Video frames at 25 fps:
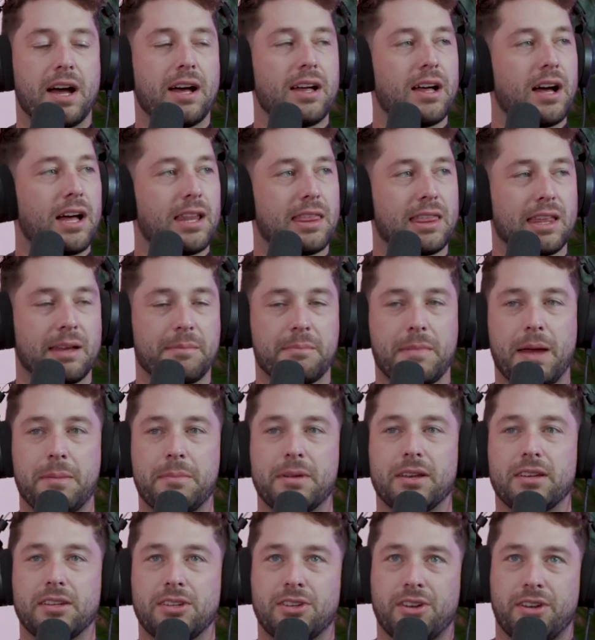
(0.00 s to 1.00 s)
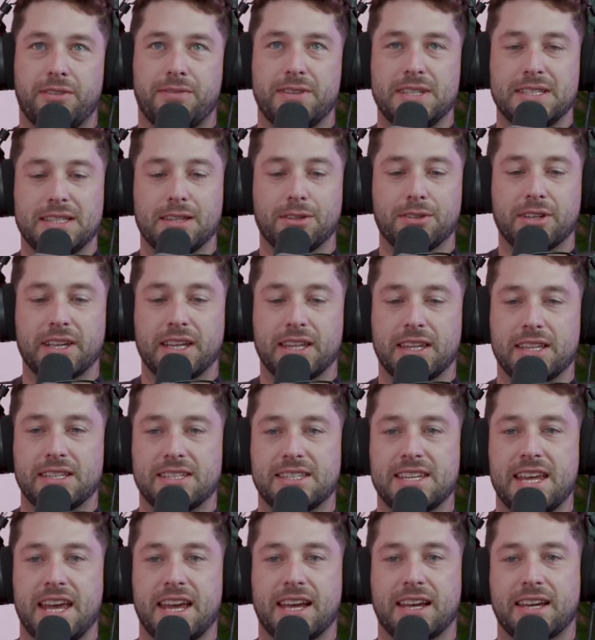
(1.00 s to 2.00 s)
But I think maybe, you know, if he's looking at the
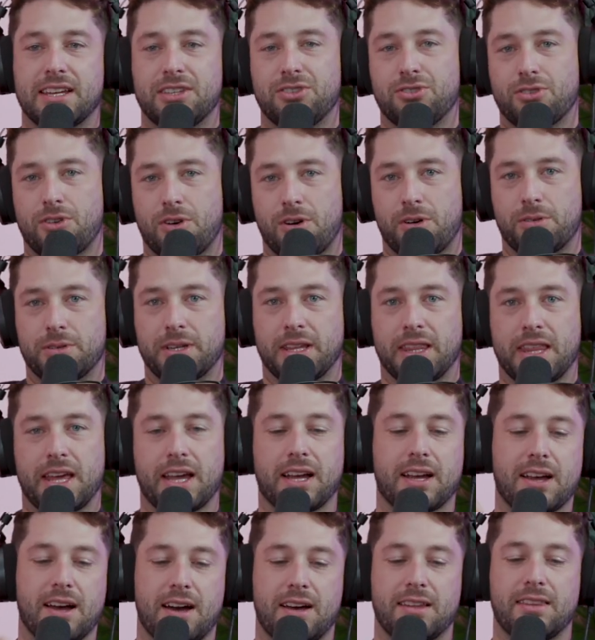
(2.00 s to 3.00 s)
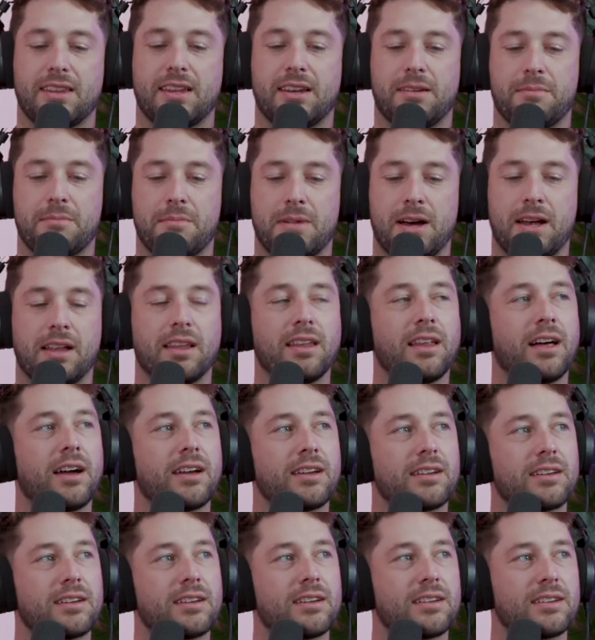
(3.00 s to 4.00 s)
deck and you're holding that card, then it might
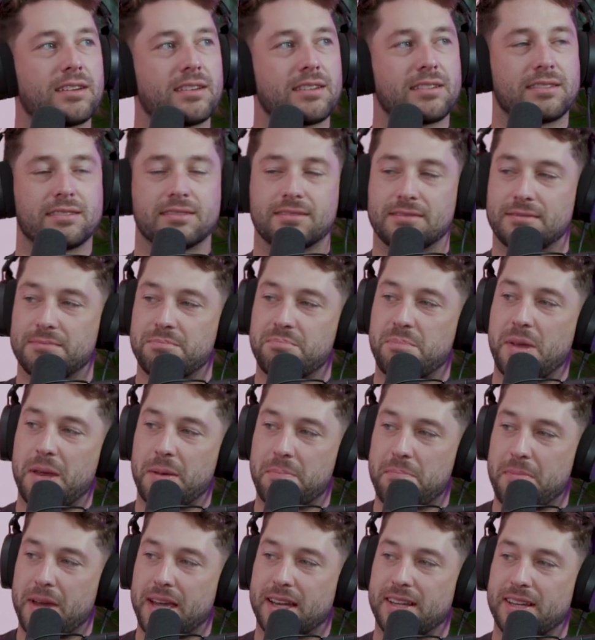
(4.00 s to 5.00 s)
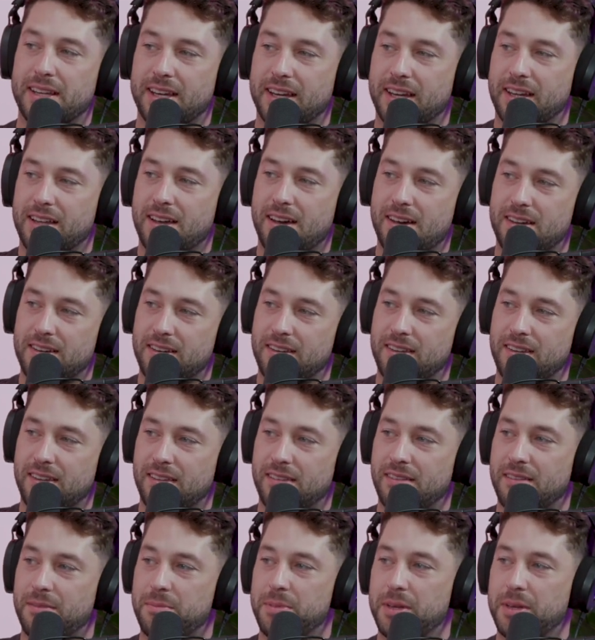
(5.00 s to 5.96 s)
like be a magnetic card and then